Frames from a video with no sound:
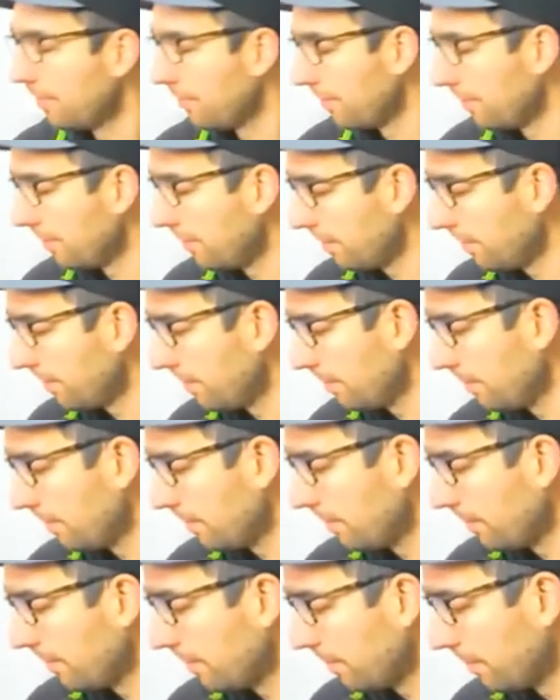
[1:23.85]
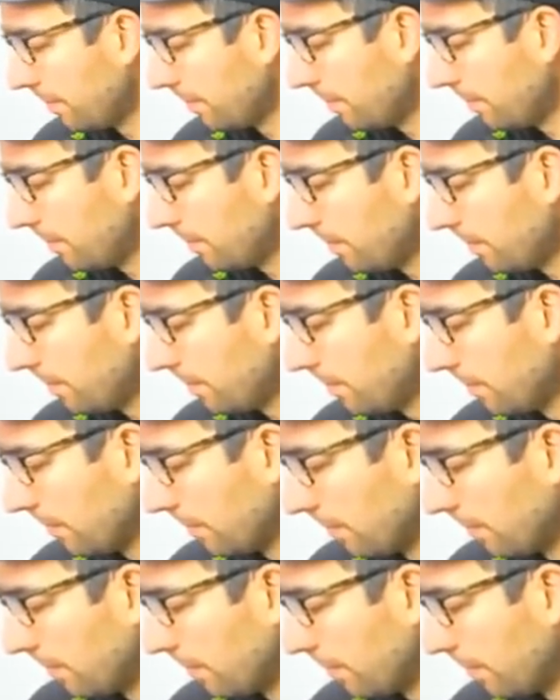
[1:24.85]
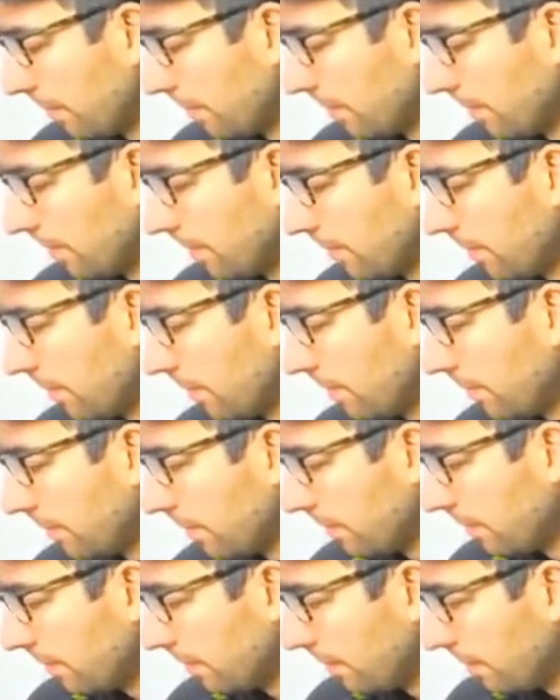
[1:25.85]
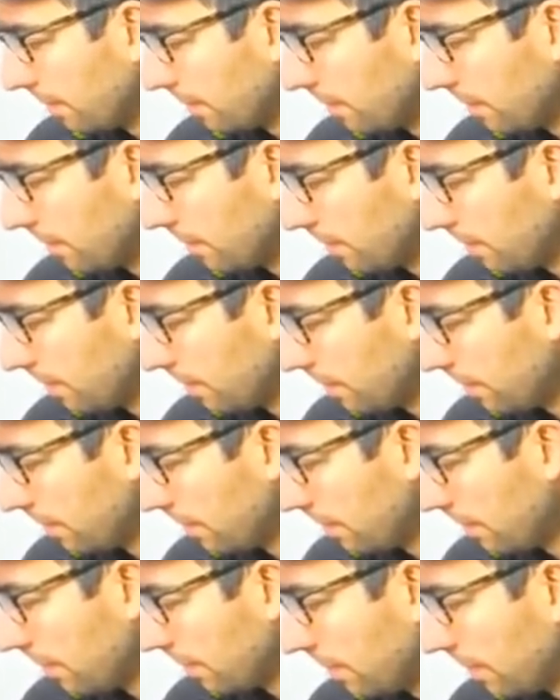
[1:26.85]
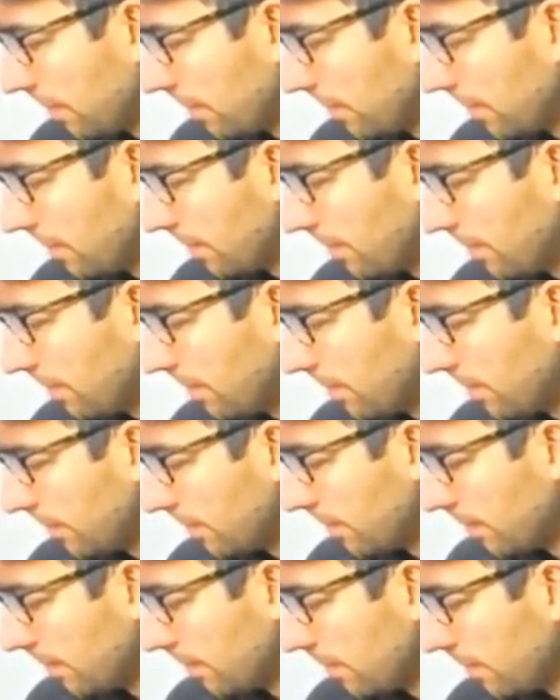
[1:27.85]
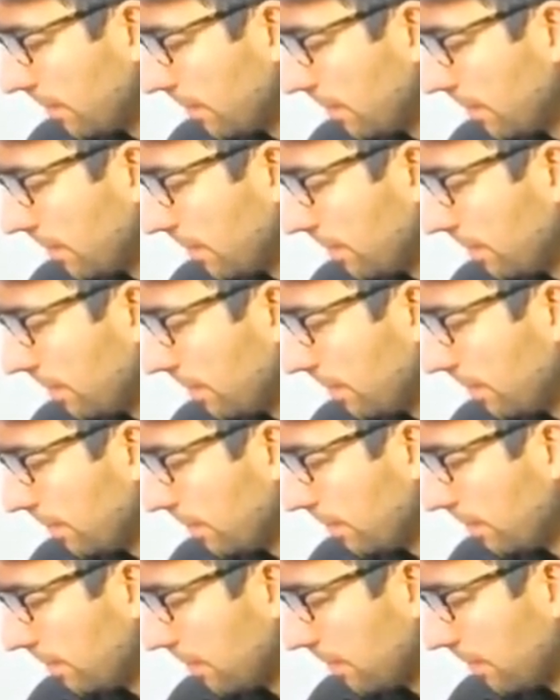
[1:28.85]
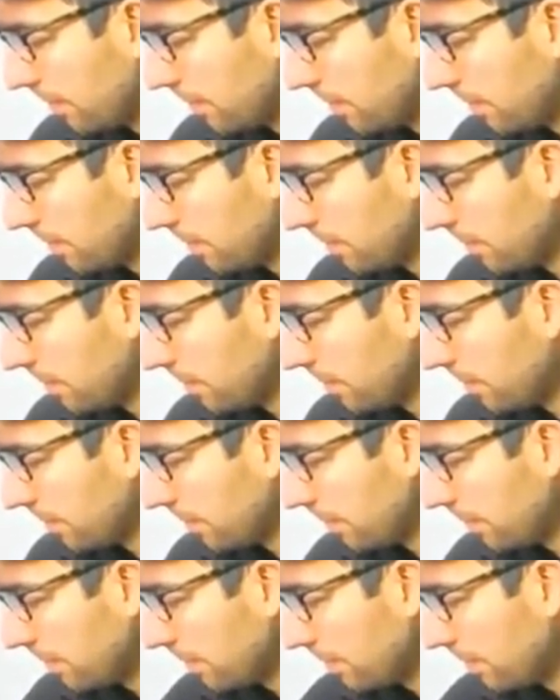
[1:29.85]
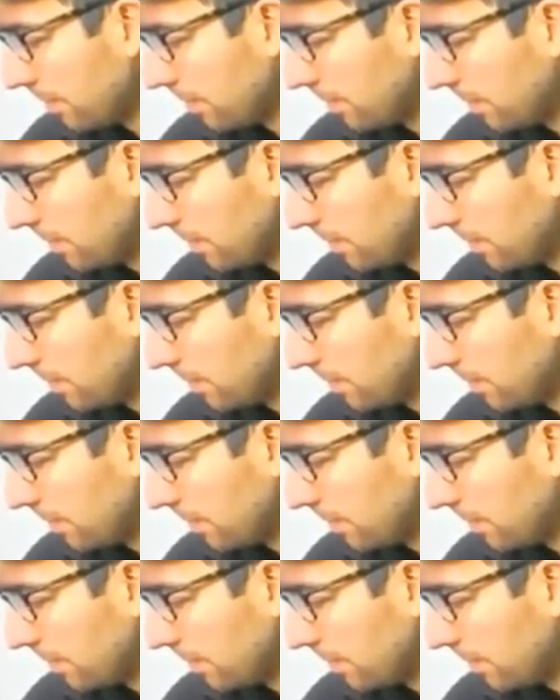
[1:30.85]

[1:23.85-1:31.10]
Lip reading: The person shown says nothing.